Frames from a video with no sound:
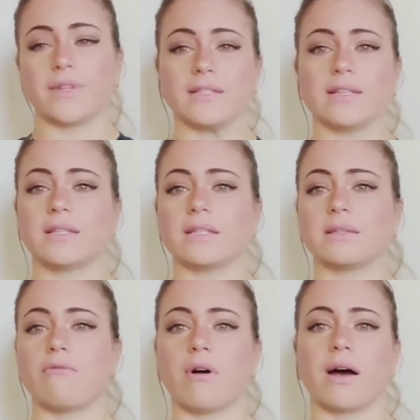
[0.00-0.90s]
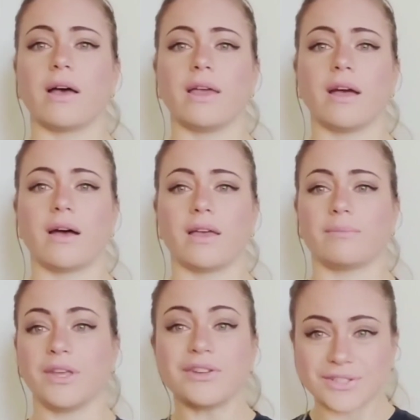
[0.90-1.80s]
This is why I
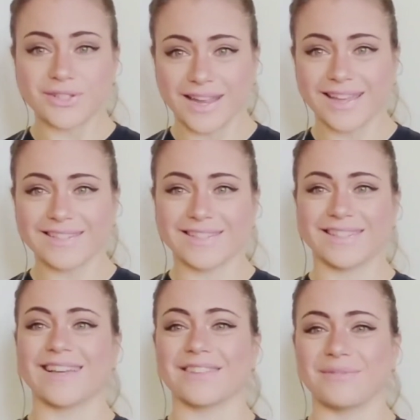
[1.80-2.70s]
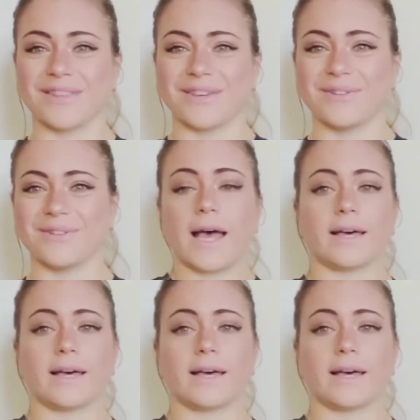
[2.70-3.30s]
am here today to discuss with you,